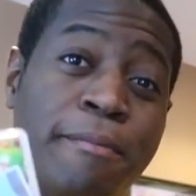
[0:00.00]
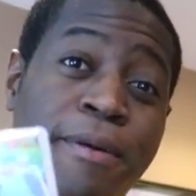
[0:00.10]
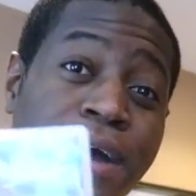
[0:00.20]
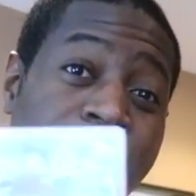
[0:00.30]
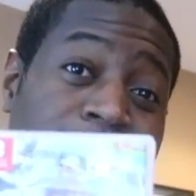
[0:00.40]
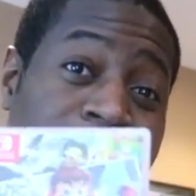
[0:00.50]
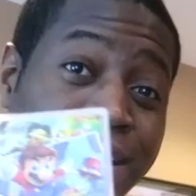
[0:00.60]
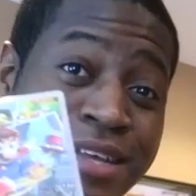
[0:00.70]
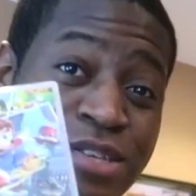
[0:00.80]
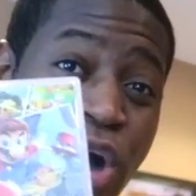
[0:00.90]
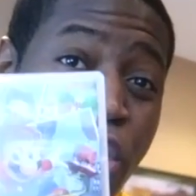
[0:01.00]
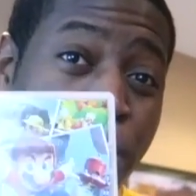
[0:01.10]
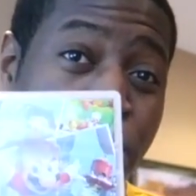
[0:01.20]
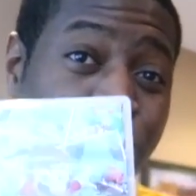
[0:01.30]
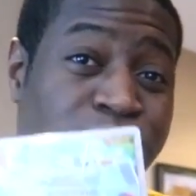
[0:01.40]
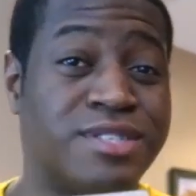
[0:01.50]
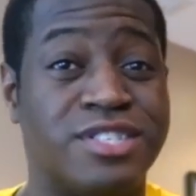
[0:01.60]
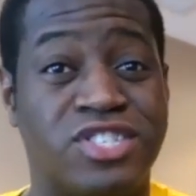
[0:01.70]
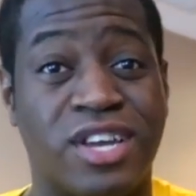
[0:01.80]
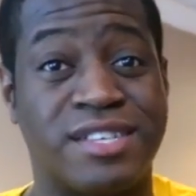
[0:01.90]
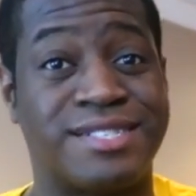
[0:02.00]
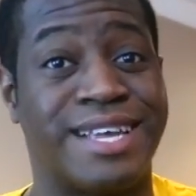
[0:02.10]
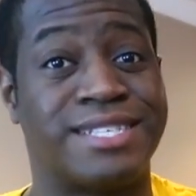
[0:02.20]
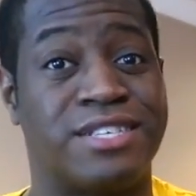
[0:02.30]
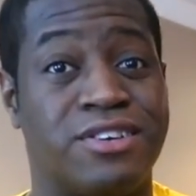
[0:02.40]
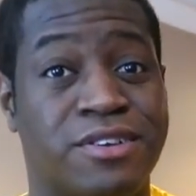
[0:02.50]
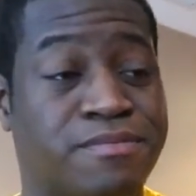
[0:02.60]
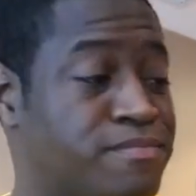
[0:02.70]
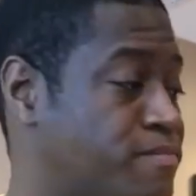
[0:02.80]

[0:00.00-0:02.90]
but it is almost just as good.